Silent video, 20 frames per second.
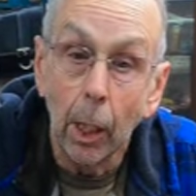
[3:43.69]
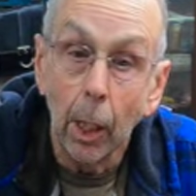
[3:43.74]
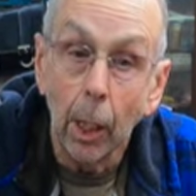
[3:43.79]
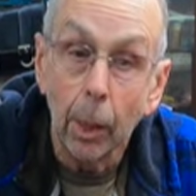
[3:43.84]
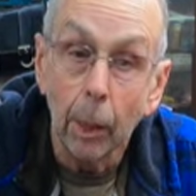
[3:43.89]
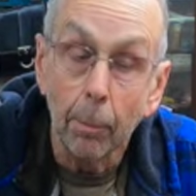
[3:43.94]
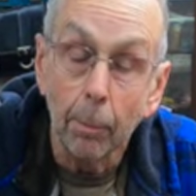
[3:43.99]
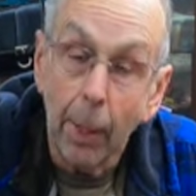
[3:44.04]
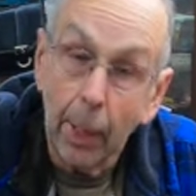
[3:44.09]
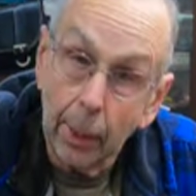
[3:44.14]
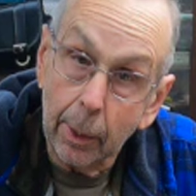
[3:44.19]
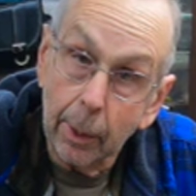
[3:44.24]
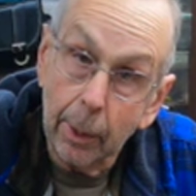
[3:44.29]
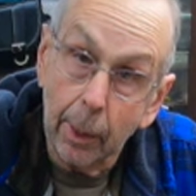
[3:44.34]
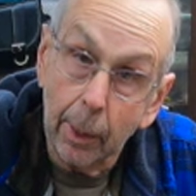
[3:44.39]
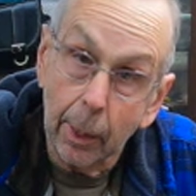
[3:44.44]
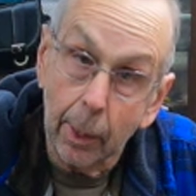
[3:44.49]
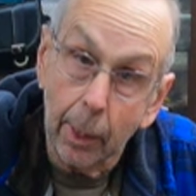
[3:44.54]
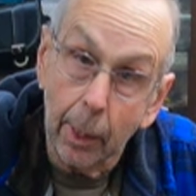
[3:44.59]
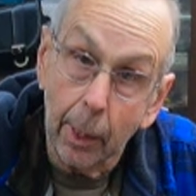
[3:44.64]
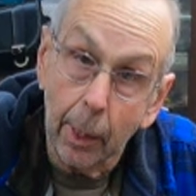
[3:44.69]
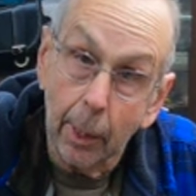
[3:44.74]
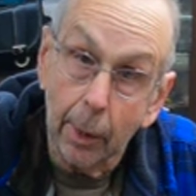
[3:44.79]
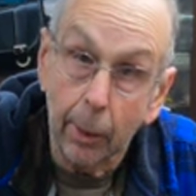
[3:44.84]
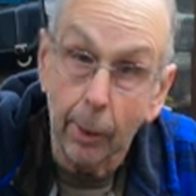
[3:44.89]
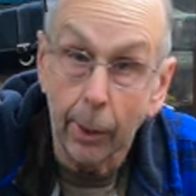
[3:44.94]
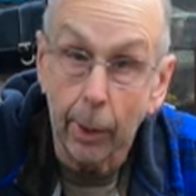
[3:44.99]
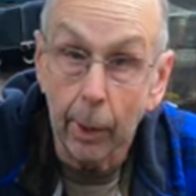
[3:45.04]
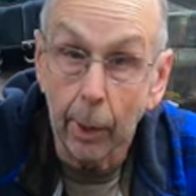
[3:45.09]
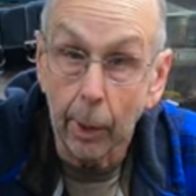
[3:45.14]
the mess at the end of
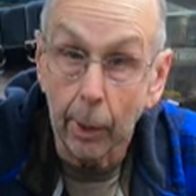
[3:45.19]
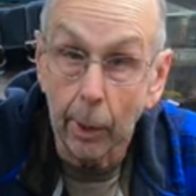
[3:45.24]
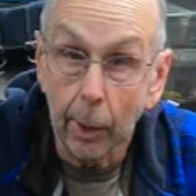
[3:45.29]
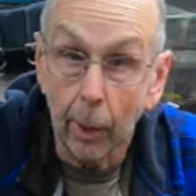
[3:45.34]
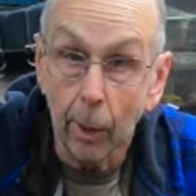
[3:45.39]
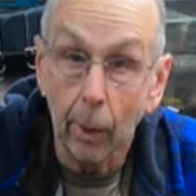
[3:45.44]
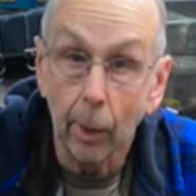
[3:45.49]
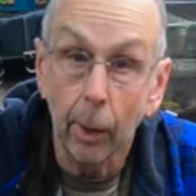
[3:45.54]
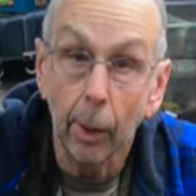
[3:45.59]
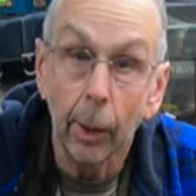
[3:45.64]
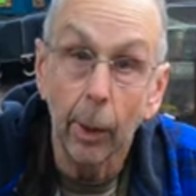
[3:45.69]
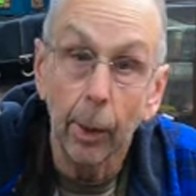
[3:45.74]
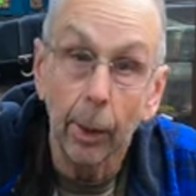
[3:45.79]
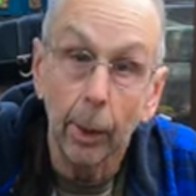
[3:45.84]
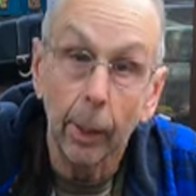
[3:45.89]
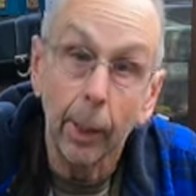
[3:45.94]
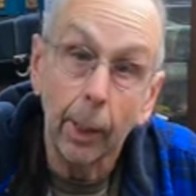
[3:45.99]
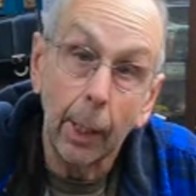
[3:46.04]
the year.